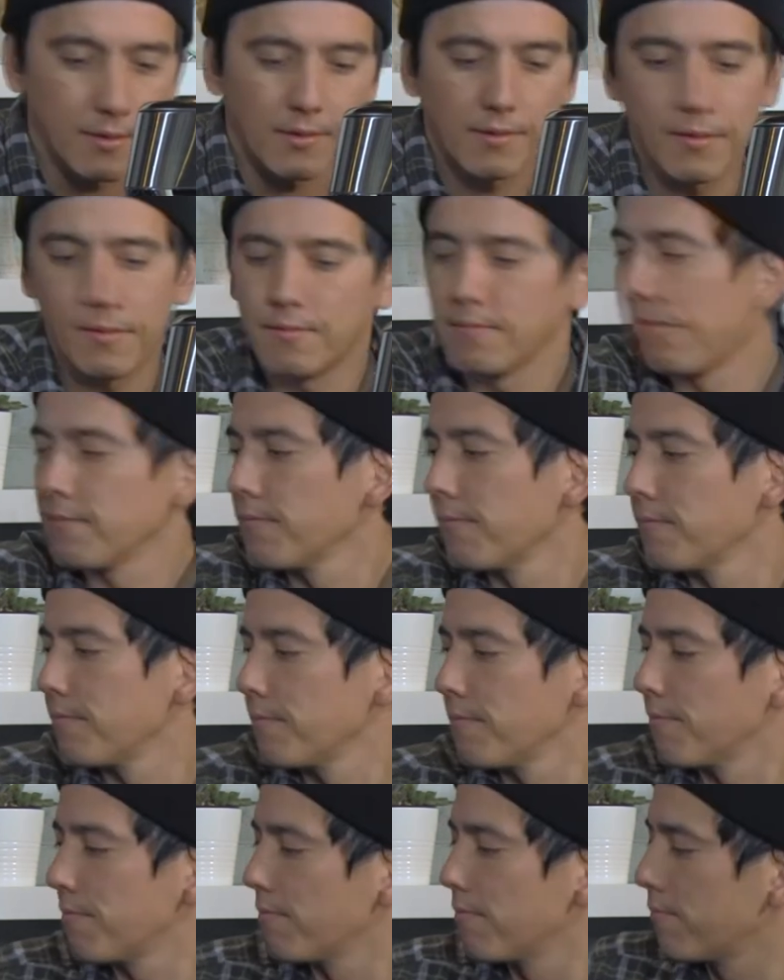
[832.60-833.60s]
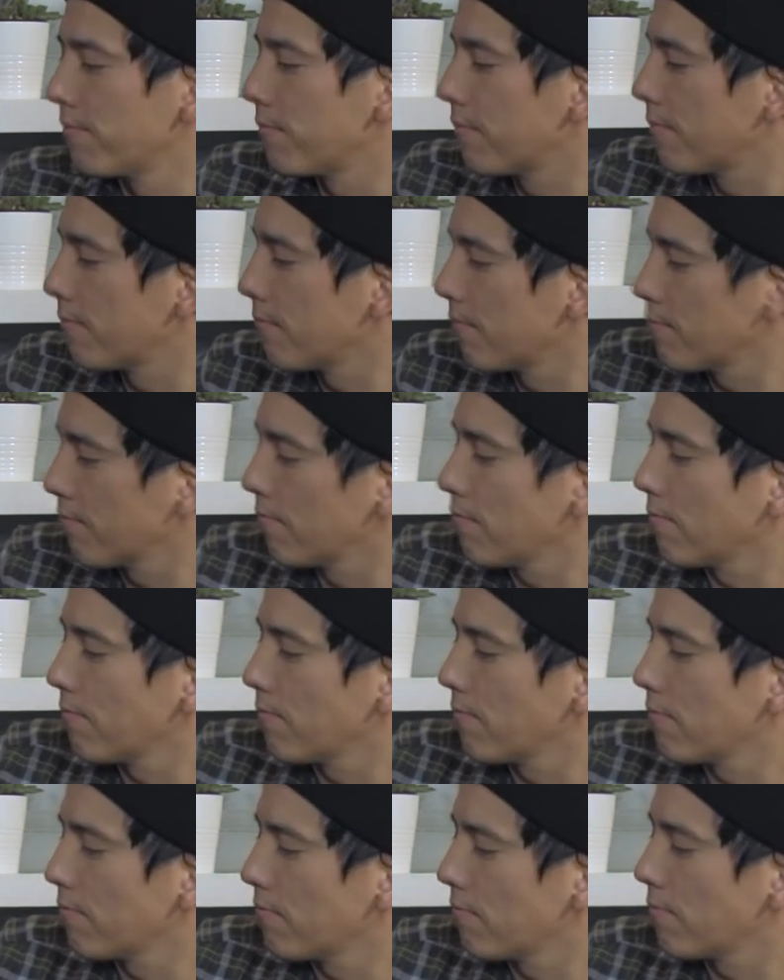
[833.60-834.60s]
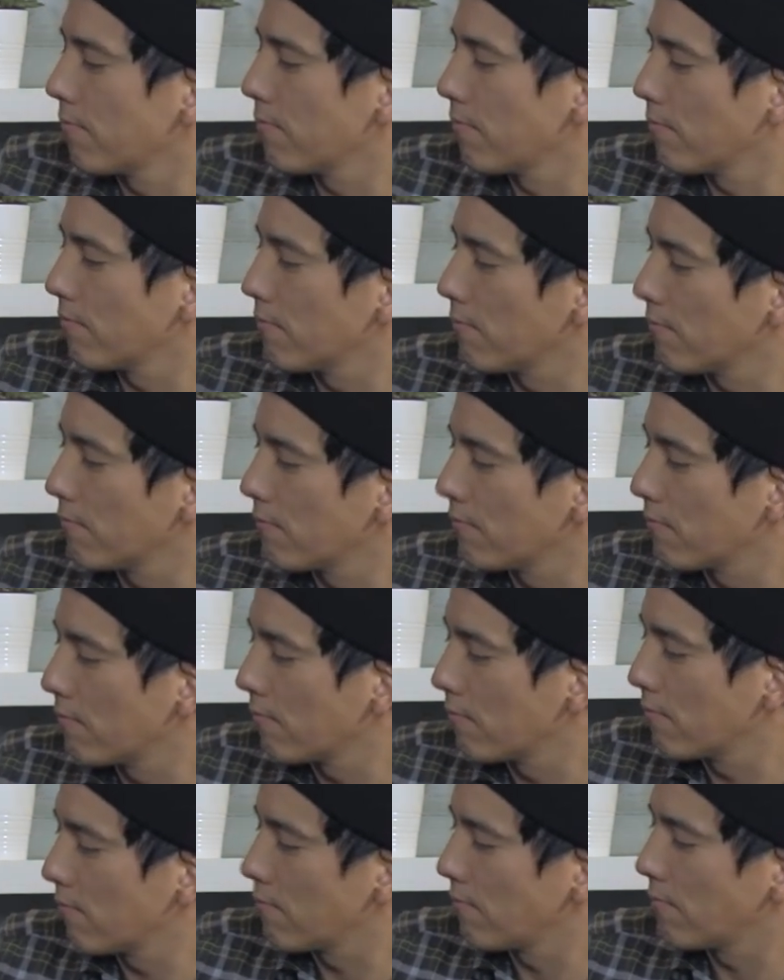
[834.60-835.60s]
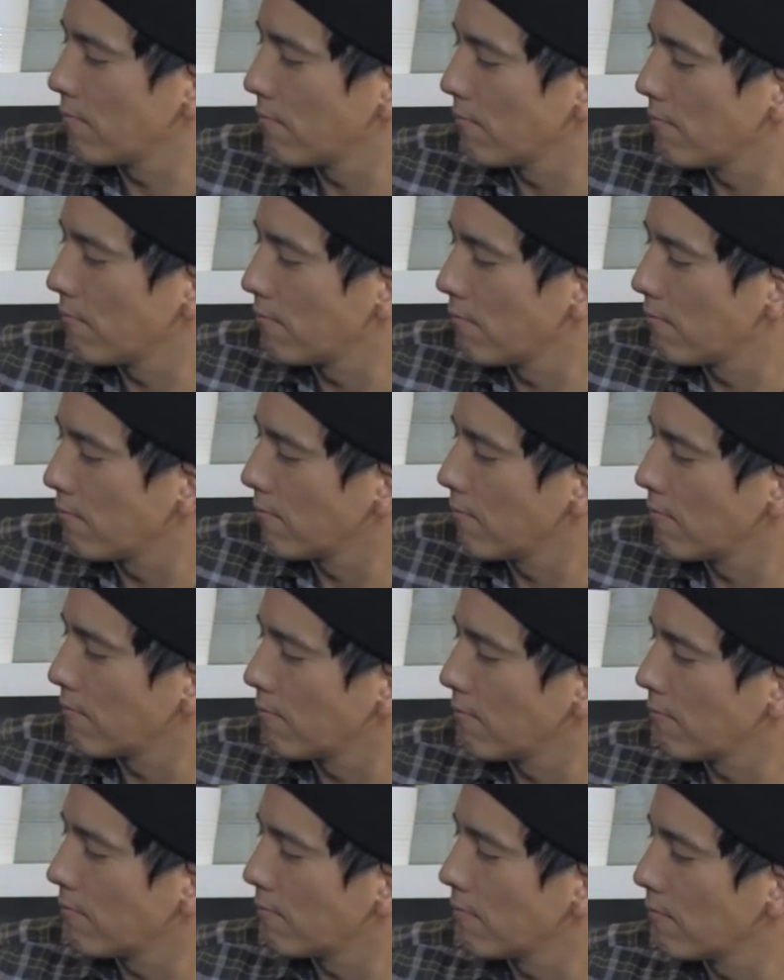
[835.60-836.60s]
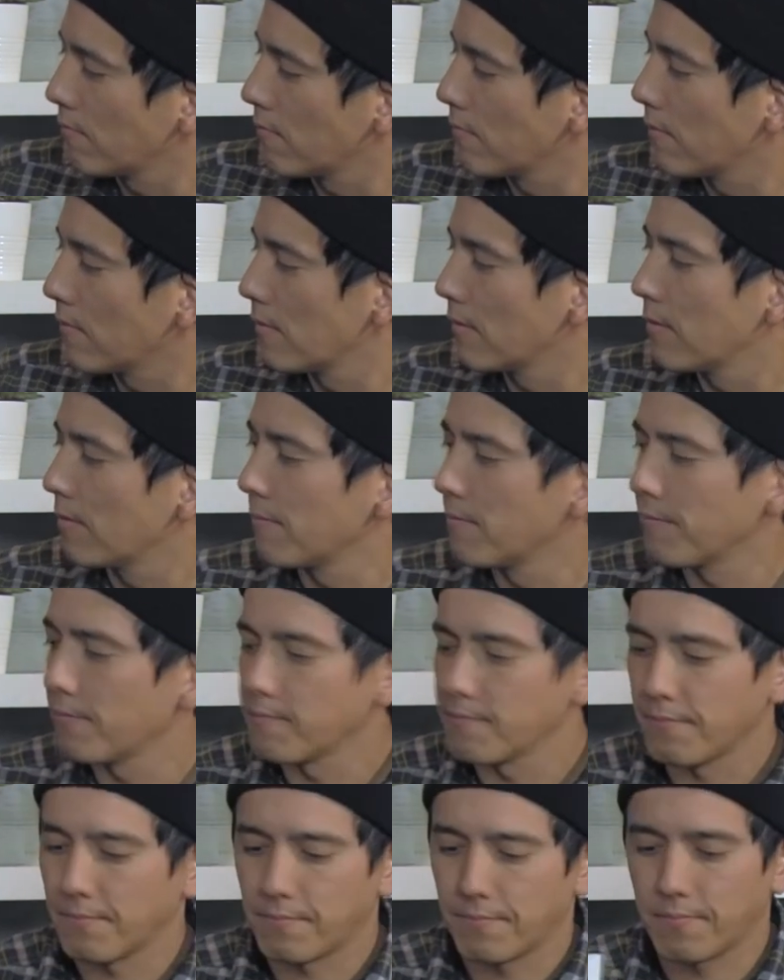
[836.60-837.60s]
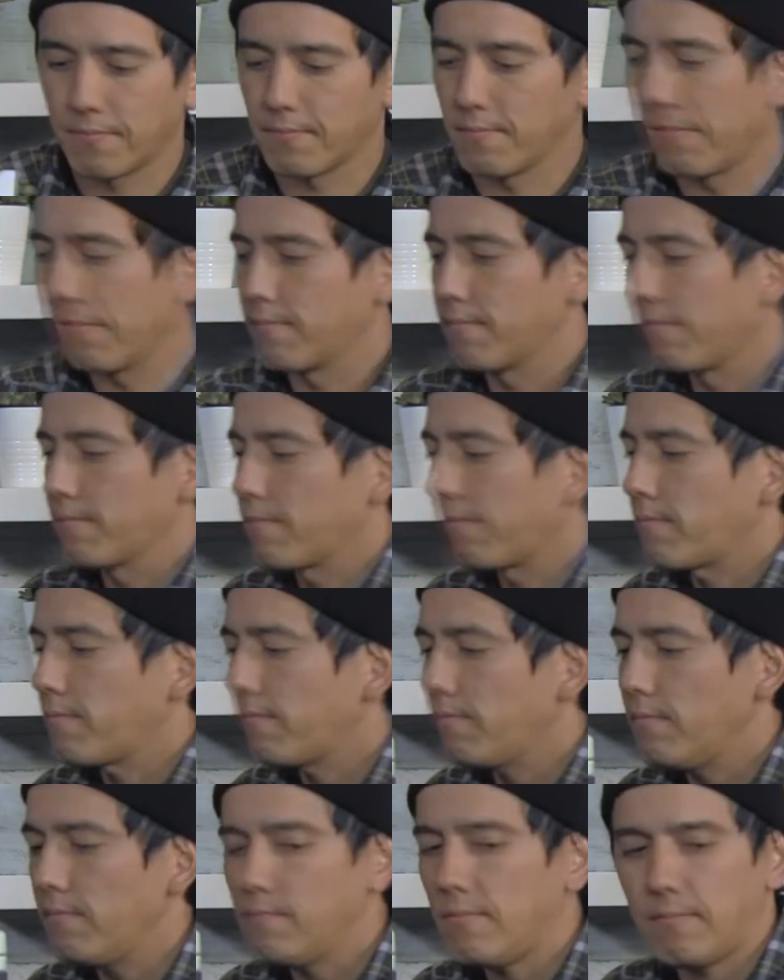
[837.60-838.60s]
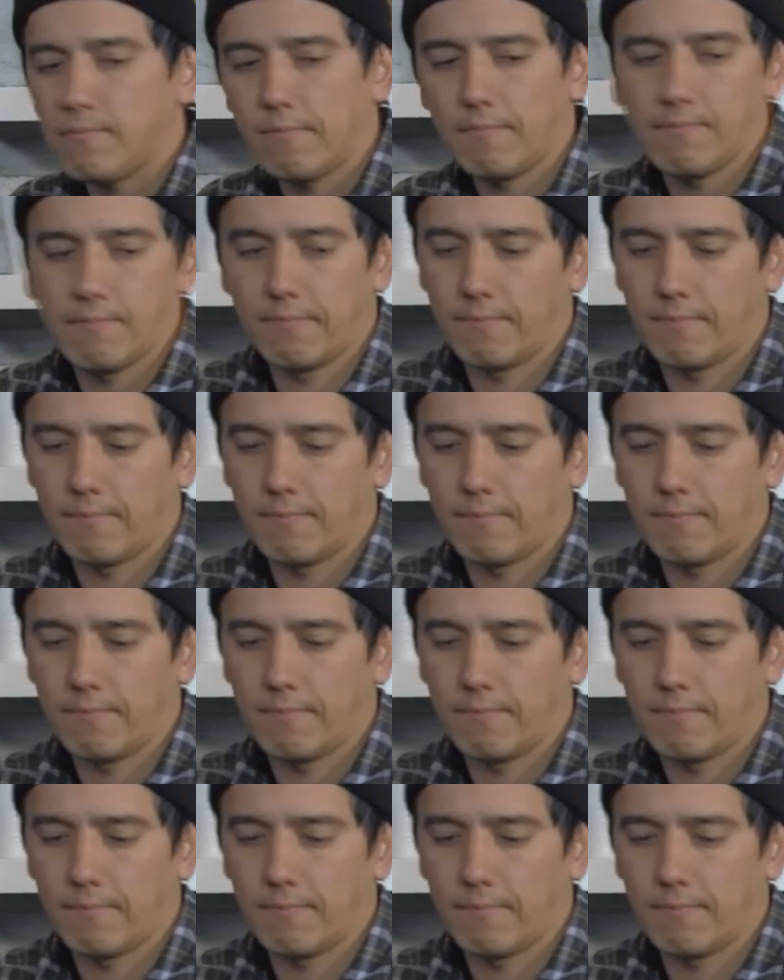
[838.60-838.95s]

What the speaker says: No one is speaking in this clip.